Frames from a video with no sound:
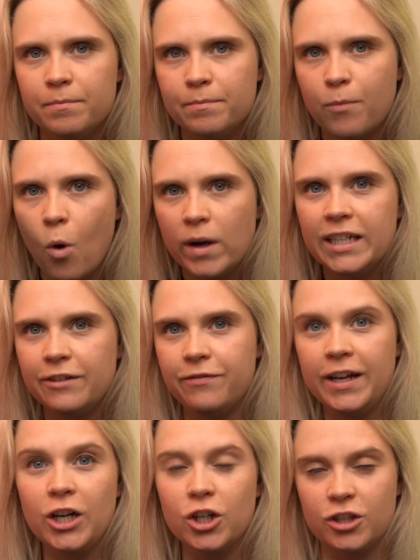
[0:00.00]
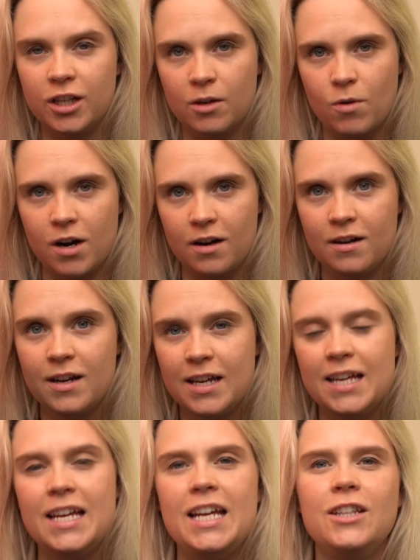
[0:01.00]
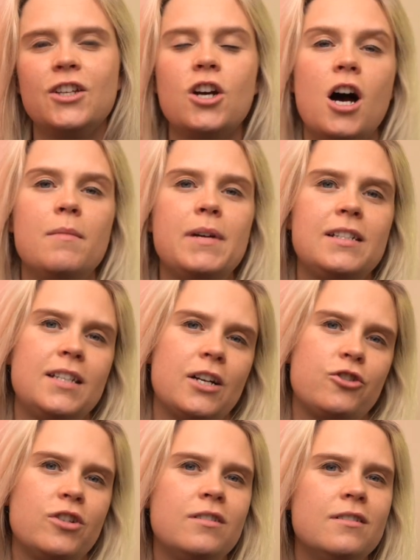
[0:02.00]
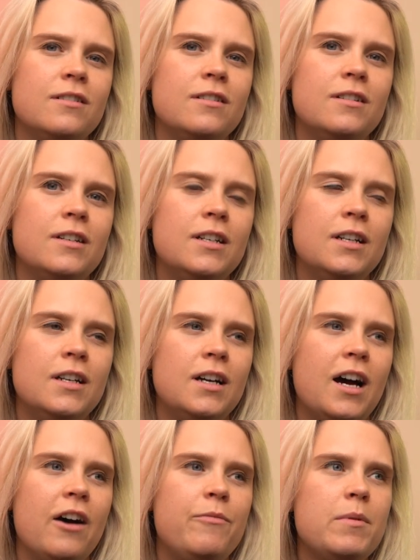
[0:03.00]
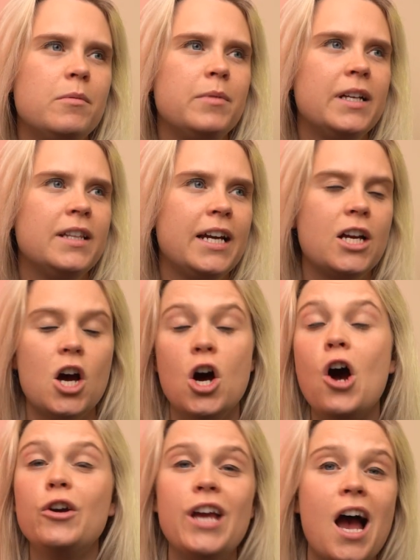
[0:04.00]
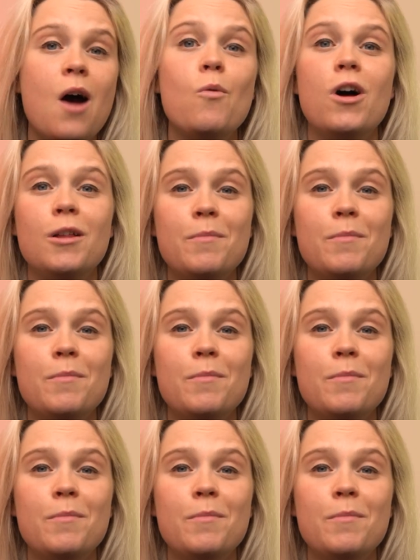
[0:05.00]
pointed fingers there were in the comment section of people being like, oh yeah, well,